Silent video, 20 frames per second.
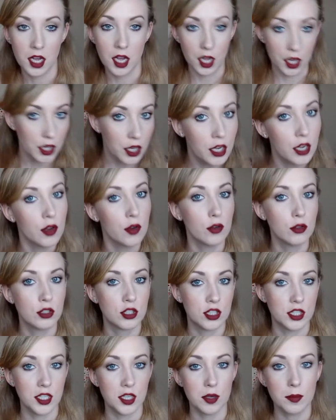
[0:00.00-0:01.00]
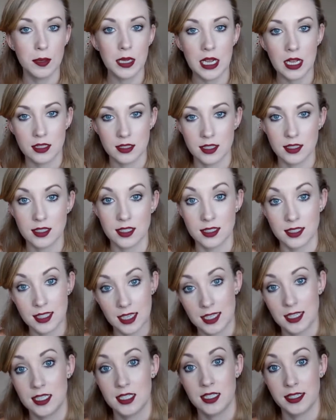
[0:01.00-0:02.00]
a huge deal because it's a
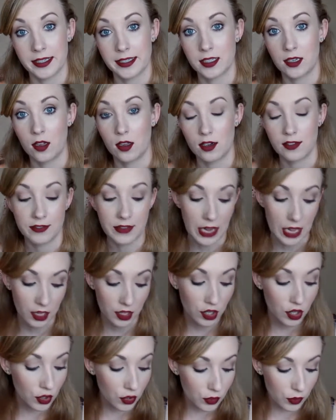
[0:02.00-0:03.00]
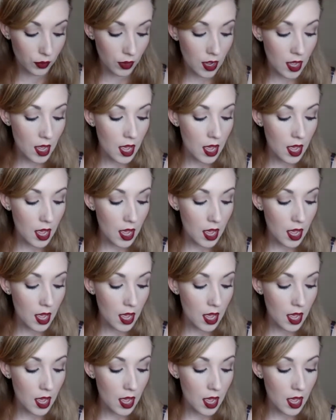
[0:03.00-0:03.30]
$66 value.